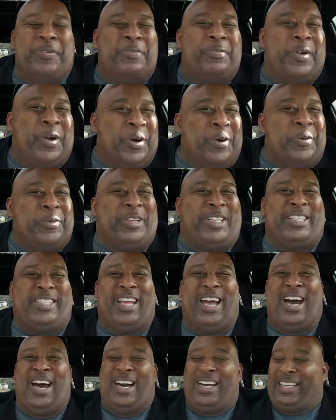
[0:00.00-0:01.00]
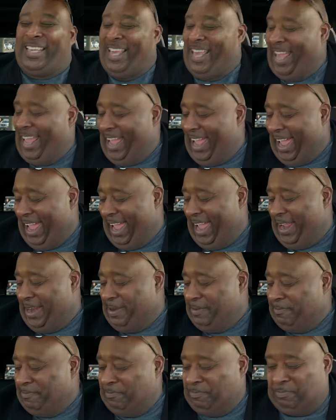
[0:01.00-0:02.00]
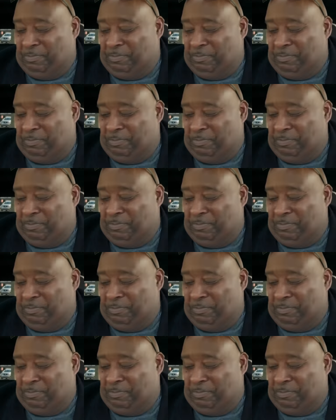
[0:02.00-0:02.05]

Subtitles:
road chug. And